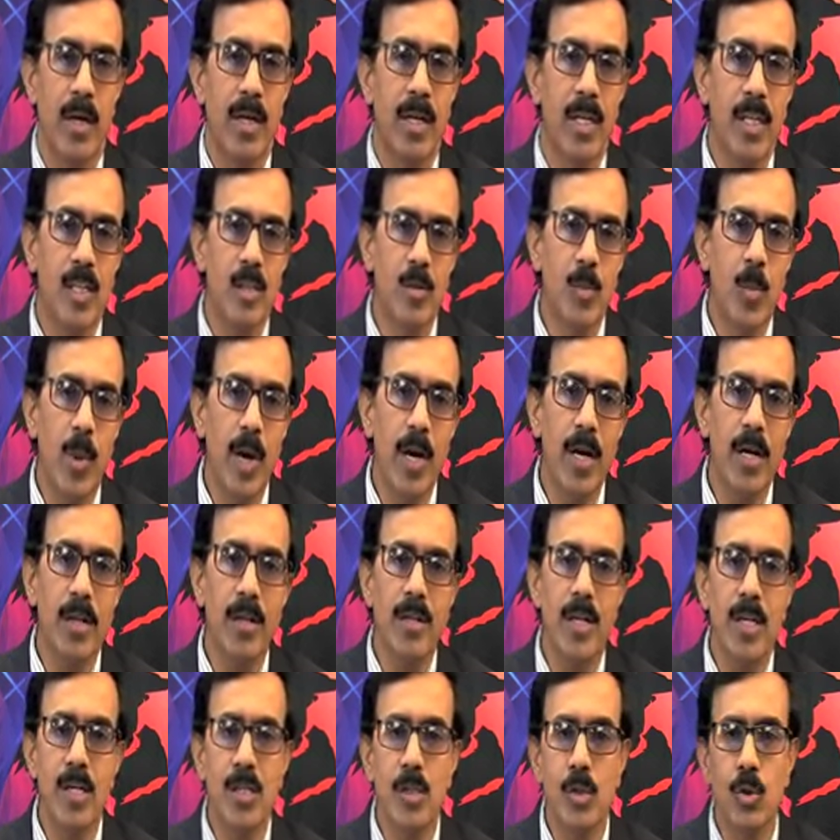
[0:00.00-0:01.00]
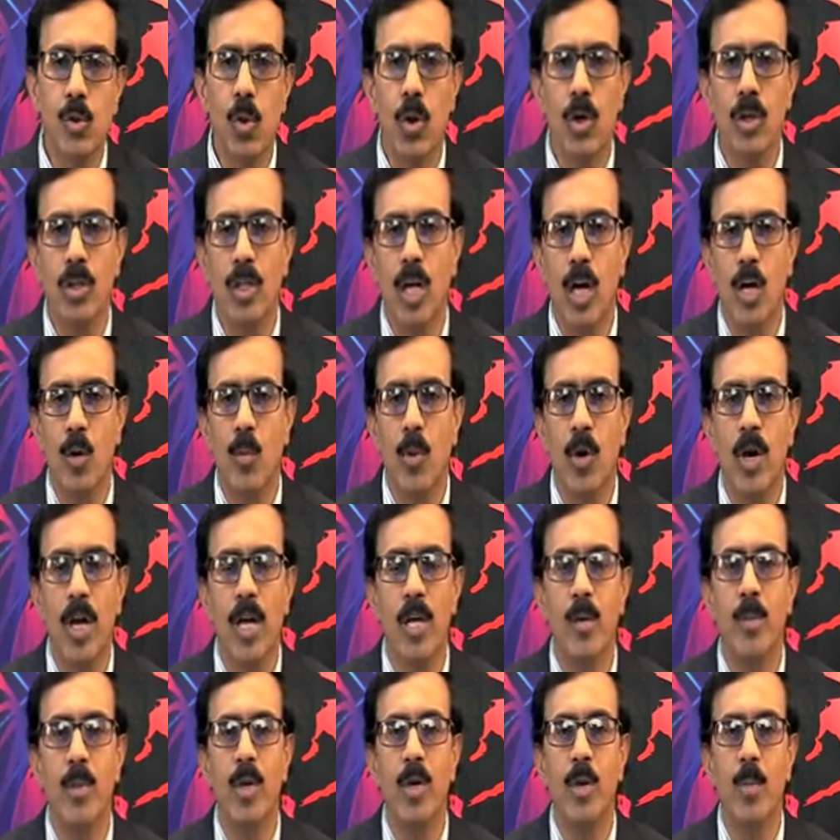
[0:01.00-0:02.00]
Despite there is no
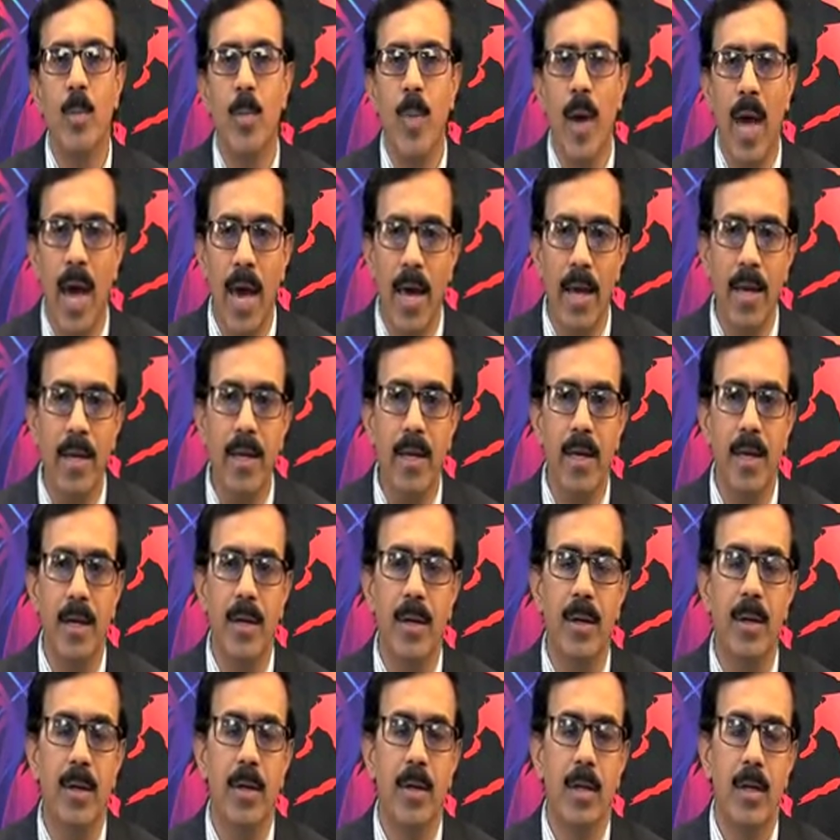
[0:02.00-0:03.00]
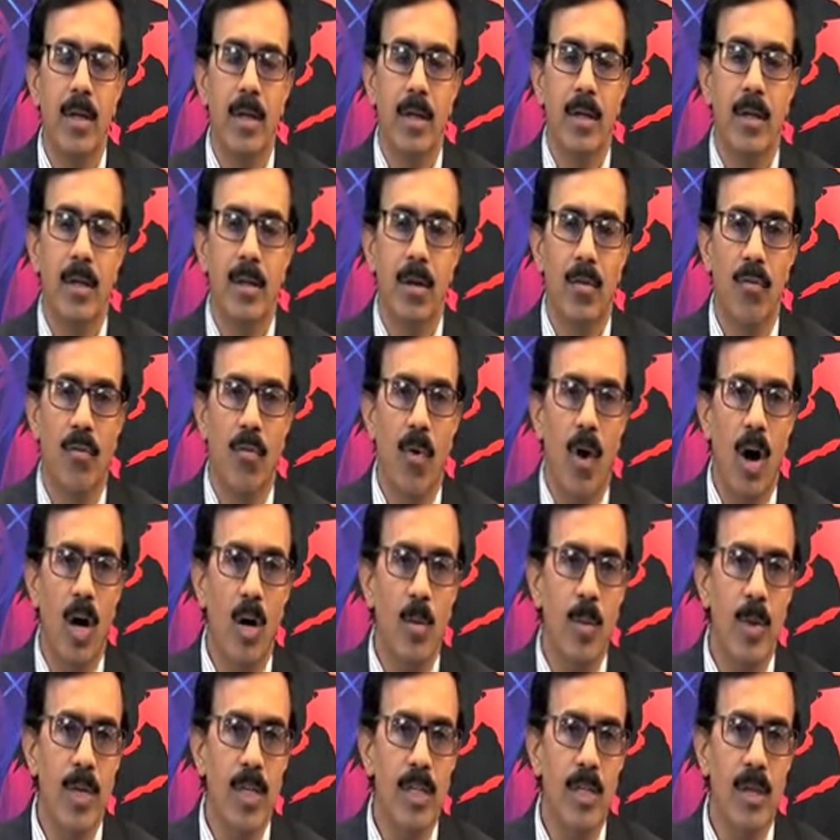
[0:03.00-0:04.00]
thermodynamic barrier, the
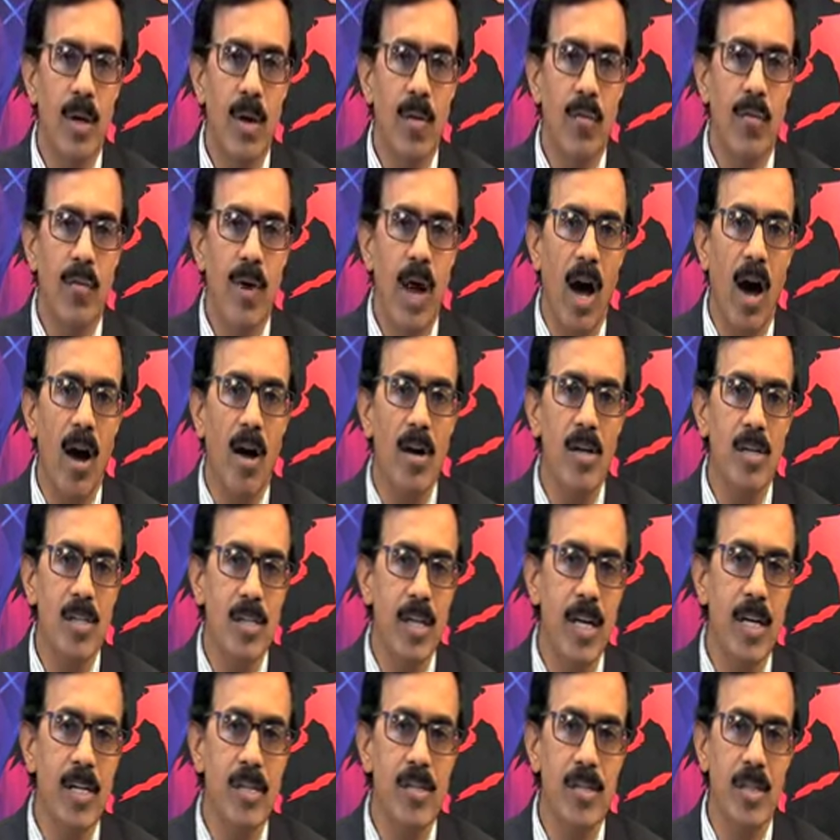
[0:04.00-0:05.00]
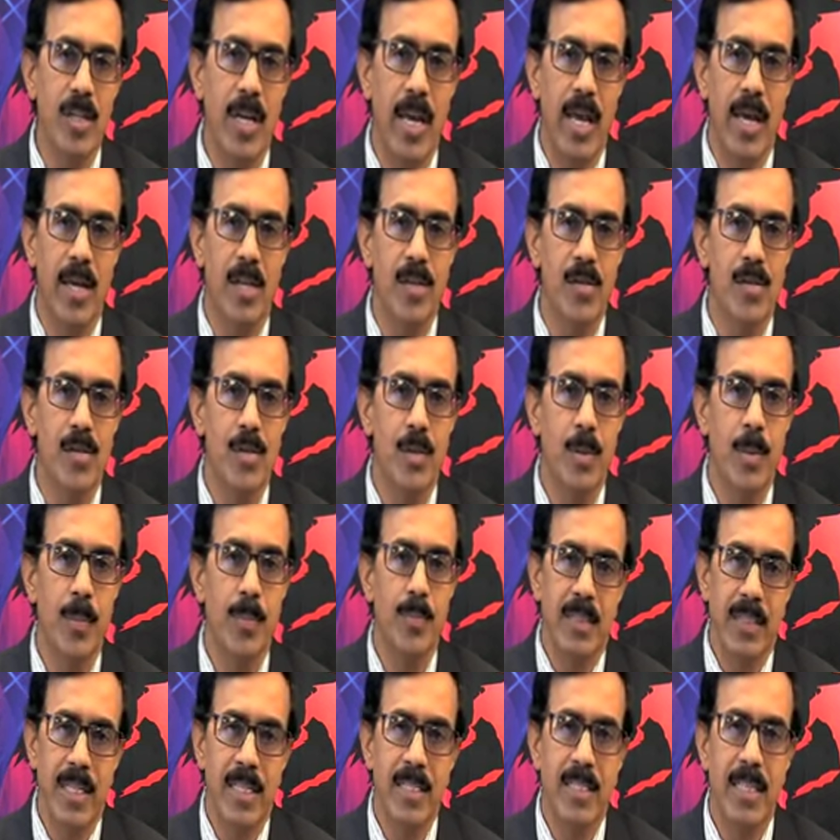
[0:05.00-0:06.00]
formation of long chain silanes
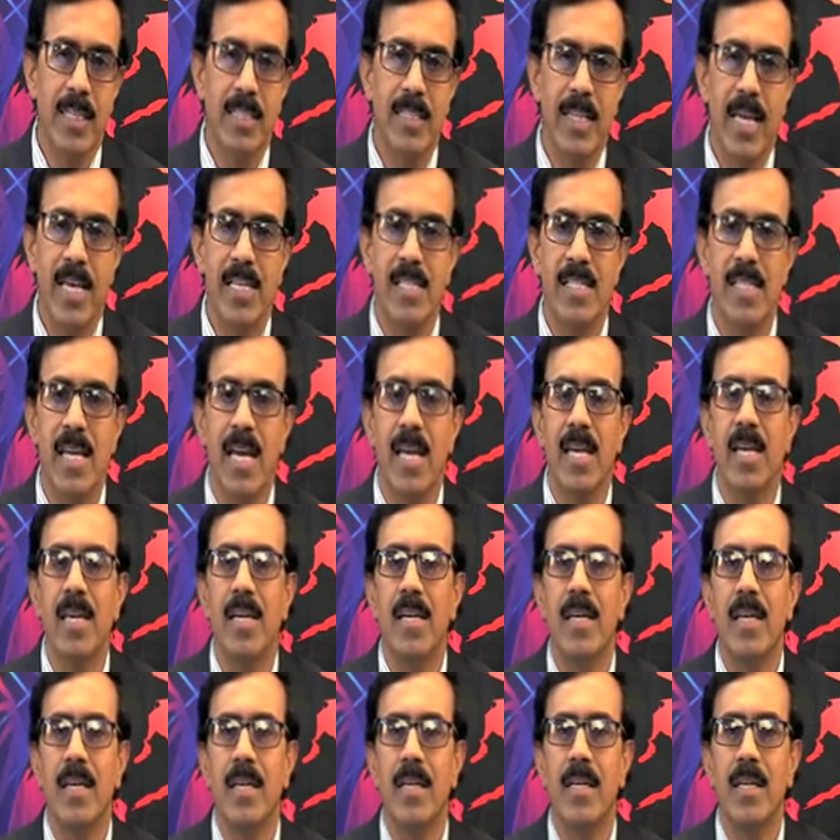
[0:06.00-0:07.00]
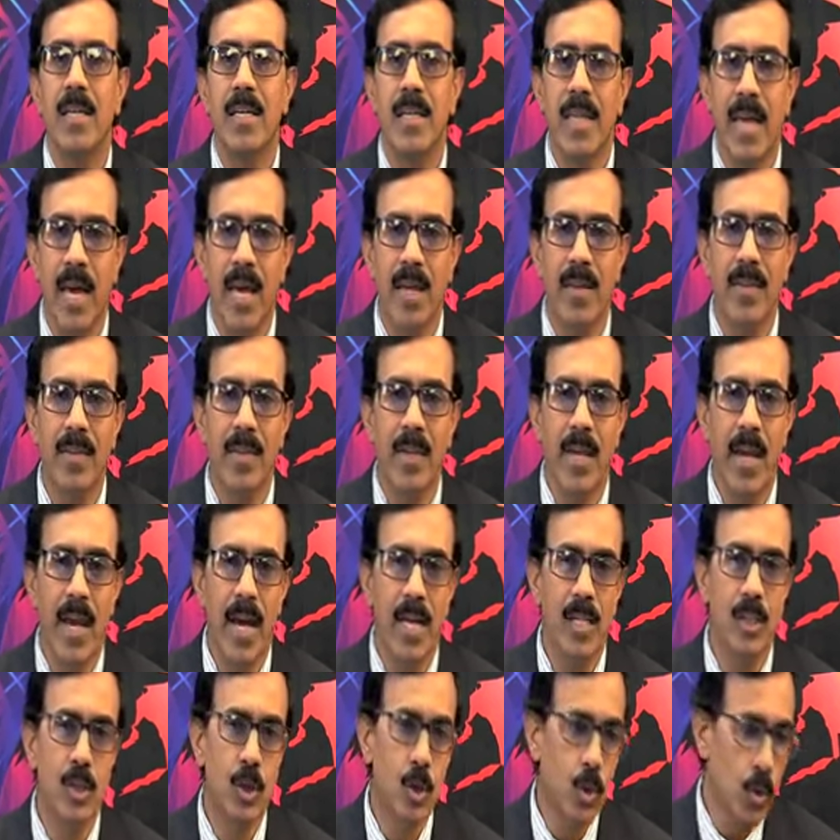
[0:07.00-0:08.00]
such as SiN
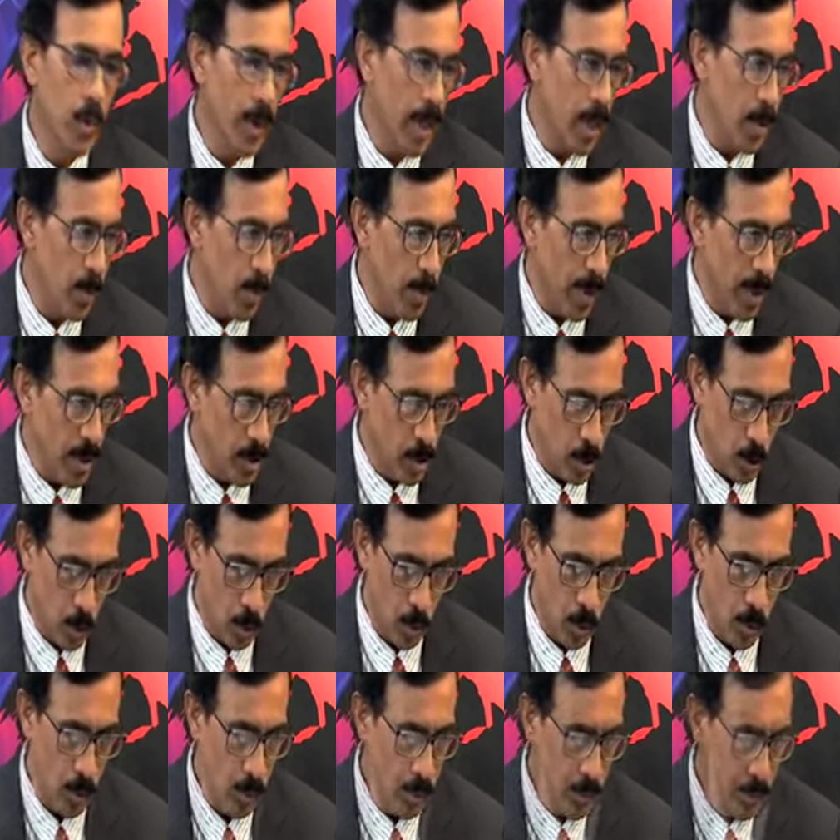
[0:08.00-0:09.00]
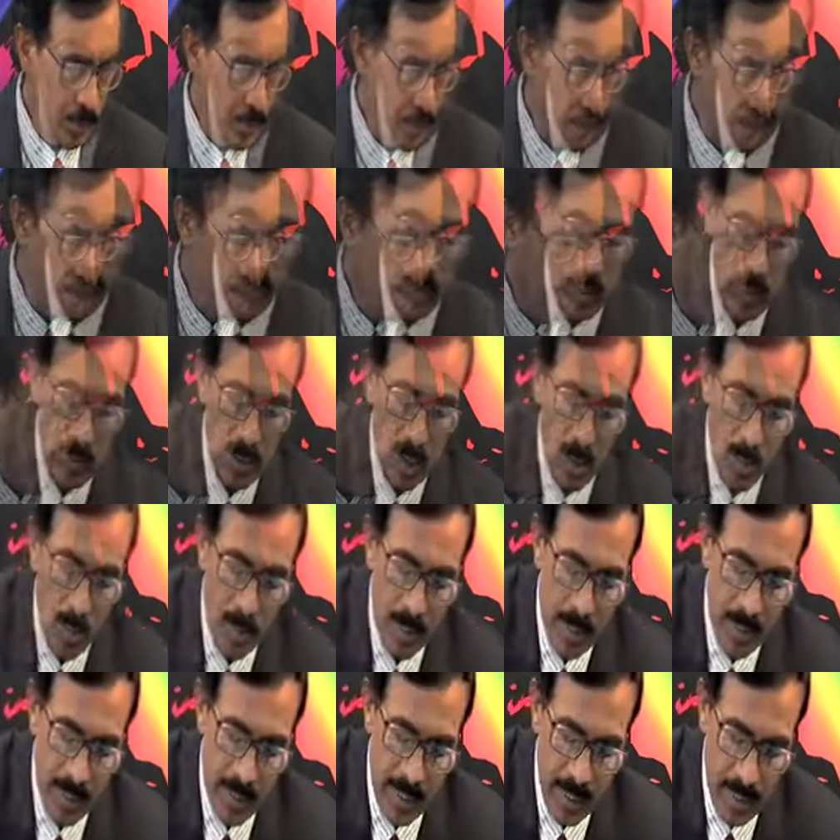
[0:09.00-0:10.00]
H2n plus 2. For
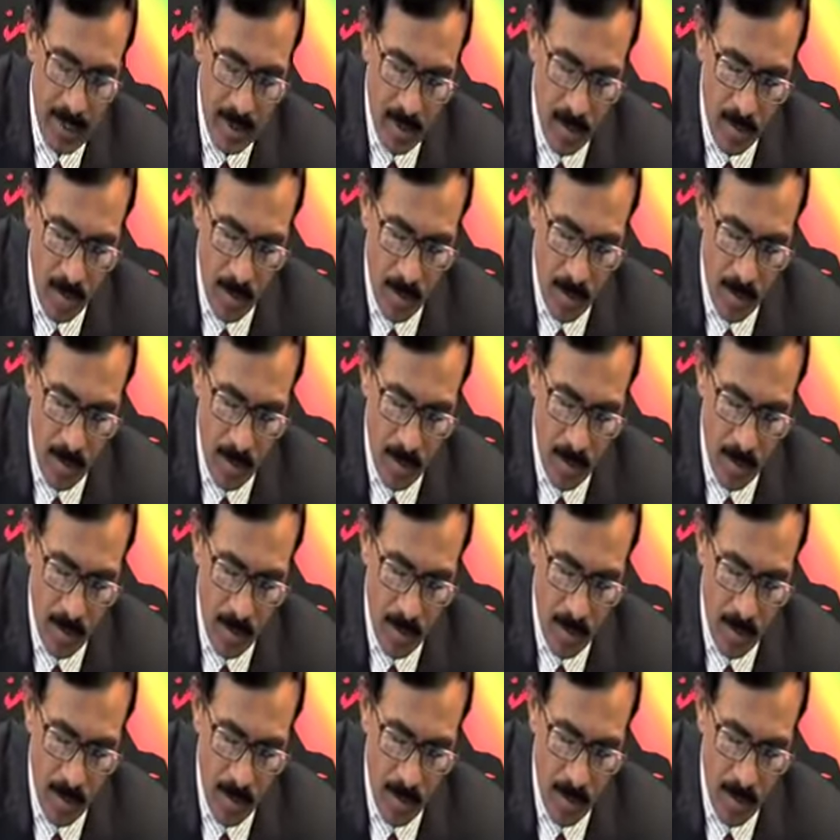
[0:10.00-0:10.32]
example, in case